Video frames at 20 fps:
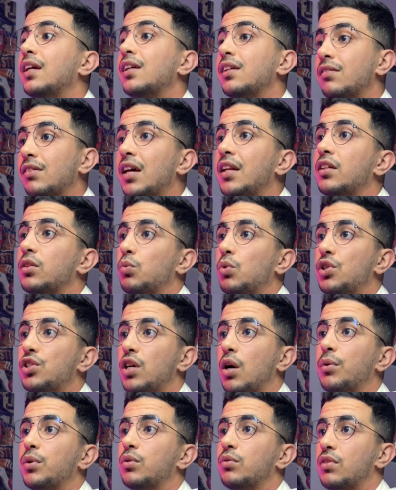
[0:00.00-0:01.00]
Then it will
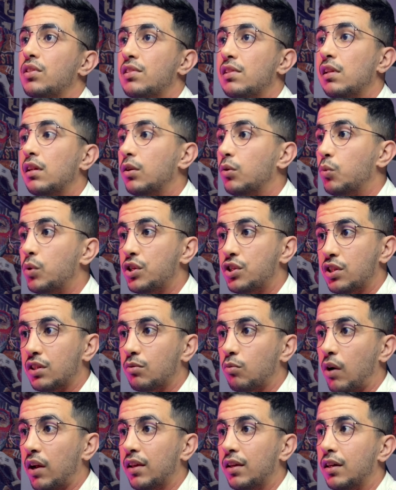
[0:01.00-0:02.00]
show you this little widget
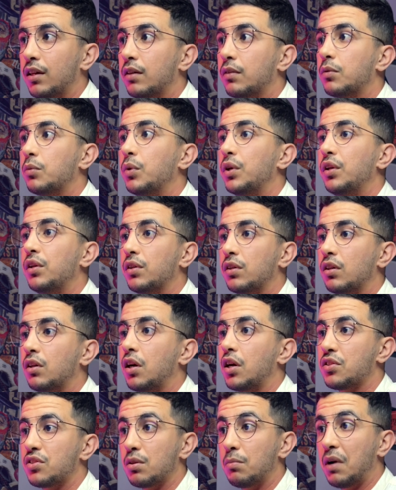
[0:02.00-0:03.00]
right here where you can
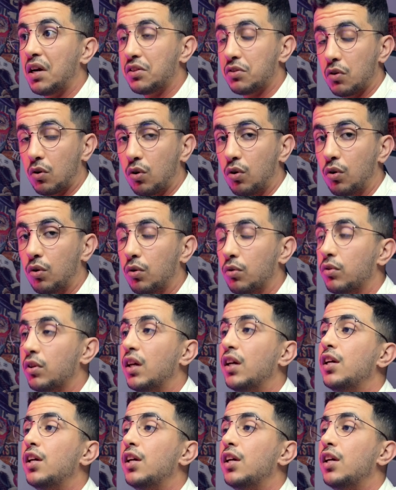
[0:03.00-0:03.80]
customize the code.